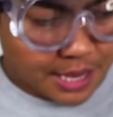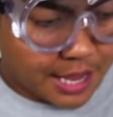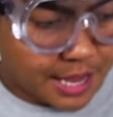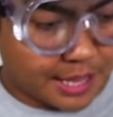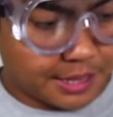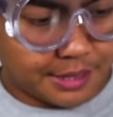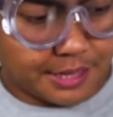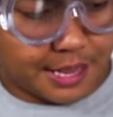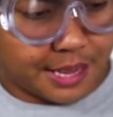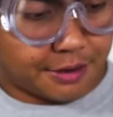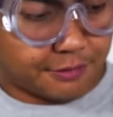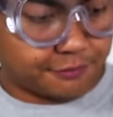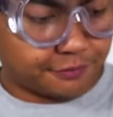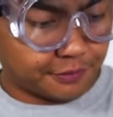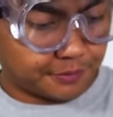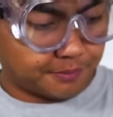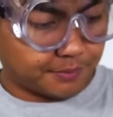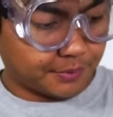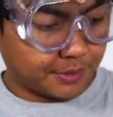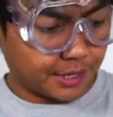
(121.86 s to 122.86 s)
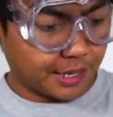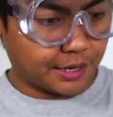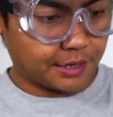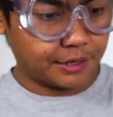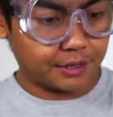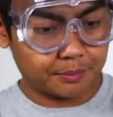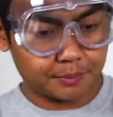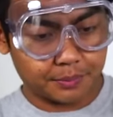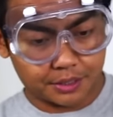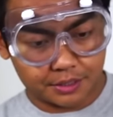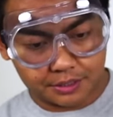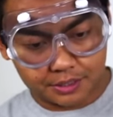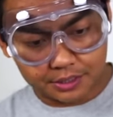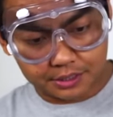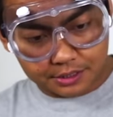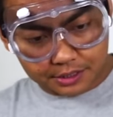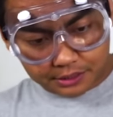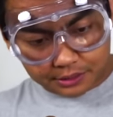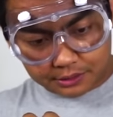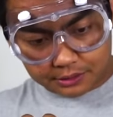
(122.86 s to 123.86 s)
And then from there, I'm gonna
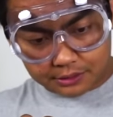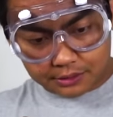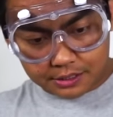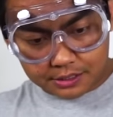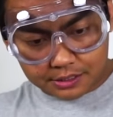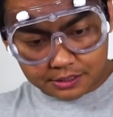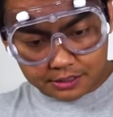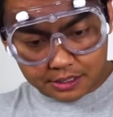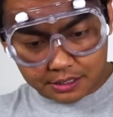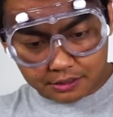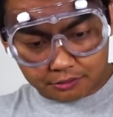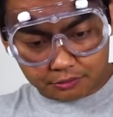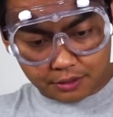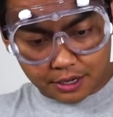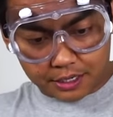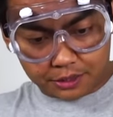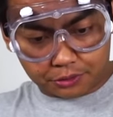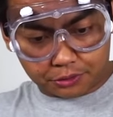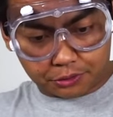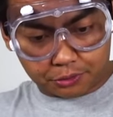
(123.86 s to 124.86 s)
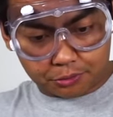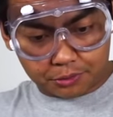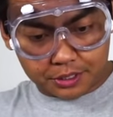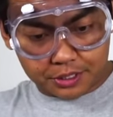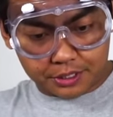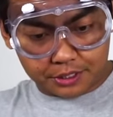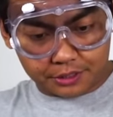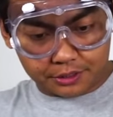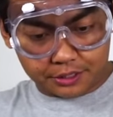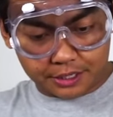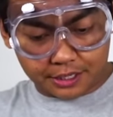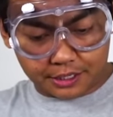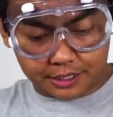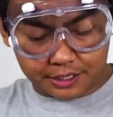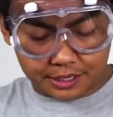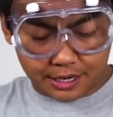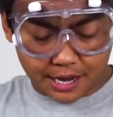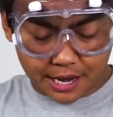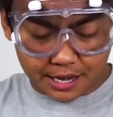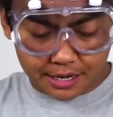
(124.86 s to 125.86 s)
stick this thing right through here
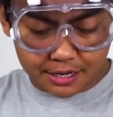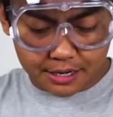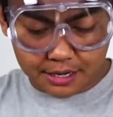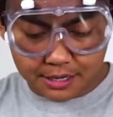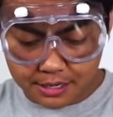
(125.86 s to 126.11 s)
again.